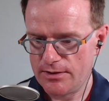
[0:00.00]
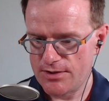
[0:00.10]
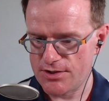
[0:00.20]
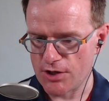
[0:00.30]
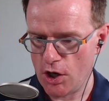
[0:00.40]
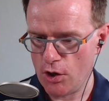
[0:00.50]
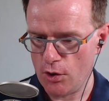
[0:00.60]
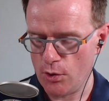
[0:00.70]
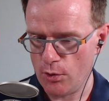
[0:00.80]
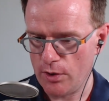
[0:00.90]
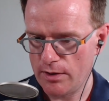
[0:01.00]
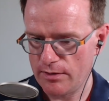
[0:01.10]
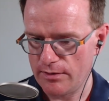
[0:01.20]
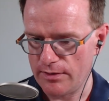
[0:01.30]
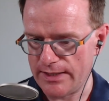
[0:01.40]
So,
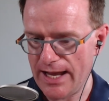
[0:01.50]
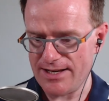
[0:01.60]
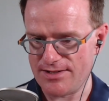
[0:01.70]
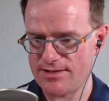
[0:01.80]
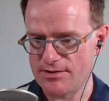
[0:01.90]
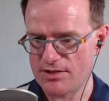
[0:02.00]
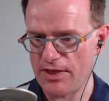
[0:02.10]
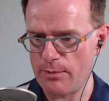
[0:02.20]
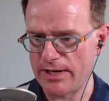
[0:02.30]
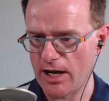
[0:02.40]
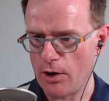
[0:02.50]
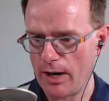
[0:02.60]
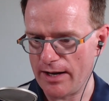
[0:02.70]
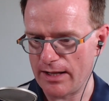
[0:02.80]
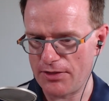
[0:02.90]
yes. So there we go.
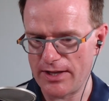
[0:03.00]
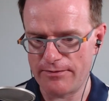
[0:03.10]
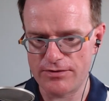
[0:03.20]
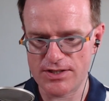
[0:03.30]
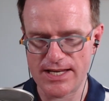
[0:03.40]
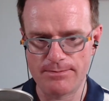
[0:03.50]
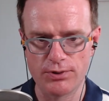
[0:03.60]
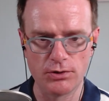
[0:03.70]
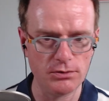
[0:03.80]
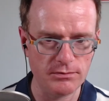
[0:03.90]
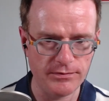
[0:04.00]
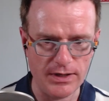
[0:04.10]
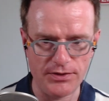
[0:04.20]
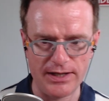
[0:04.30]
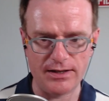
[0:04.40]
I think, for example,
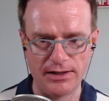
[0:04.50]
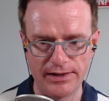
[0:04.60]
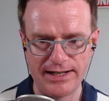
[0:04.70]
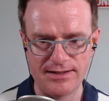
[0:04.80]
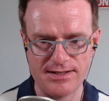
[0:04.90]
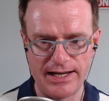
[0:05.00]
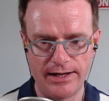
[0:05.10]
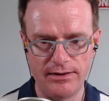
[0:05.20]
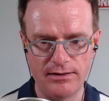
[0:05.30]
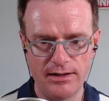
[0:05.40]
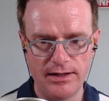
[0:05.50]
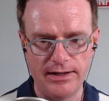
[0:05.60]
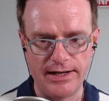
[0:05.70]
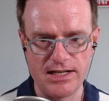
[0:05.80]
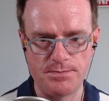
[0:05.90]
LinkedIn
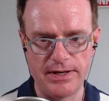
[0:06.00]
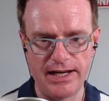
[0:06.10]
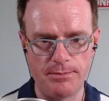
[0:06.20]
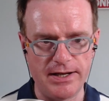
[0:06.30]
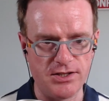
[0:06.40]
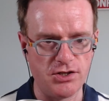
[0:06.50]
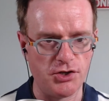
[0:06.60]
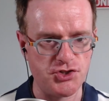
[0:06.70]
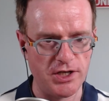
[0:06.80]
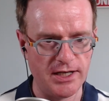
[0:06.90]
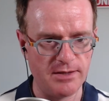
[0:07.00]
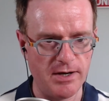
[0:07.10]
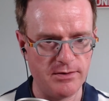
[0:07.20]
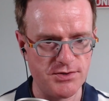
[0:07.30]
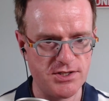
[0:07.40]
is being a bit dodgy at the
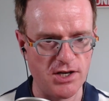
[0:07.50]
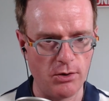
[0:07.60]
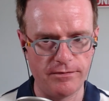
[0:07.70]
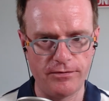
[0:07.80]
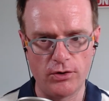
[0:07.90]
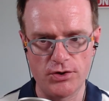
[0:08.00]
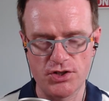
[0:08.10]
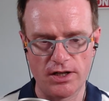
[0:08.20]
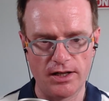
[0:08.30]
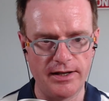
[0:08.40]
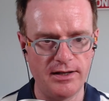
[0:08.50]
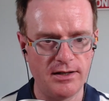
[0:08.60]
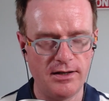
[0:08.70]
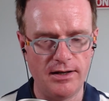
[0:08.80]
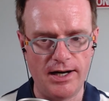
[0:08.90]
moment. So unfortunately,
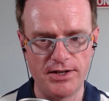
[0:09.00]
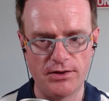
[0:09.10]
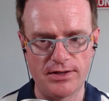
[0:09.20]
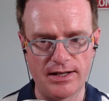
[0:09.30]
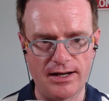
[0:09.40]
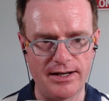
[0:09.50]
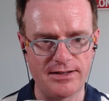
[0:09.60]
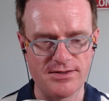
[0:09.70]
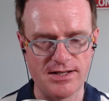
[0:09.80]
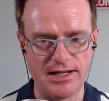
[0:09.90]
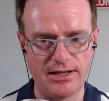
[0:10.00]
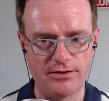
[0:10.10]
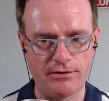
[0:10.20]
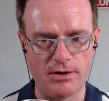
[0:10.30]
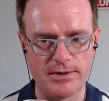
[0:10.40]
I don't think I can see any of
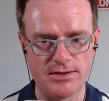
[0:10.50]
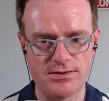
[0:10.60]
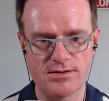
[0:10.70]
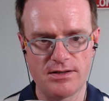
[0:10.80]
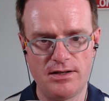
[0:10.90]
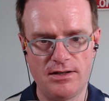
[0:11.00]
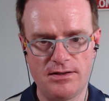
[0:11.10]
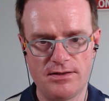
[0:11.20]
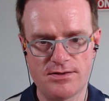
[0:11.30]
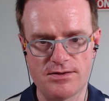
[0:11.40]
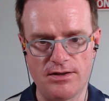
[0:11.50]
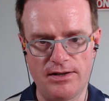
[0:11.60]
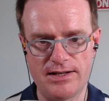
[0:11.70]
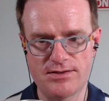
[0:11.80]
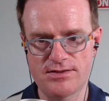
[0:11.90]
the comments. So
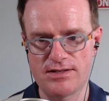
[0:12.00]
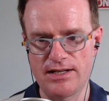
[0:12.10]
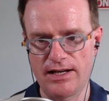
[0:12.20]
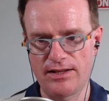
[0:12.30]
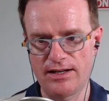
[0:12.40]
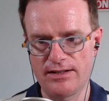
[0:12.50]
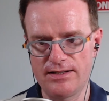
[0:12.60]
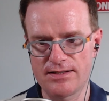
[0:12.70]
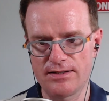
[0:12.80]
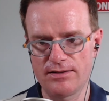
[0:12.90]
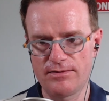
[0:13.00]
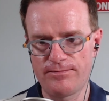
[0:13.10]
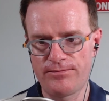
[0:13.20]
let's see. I think I need to...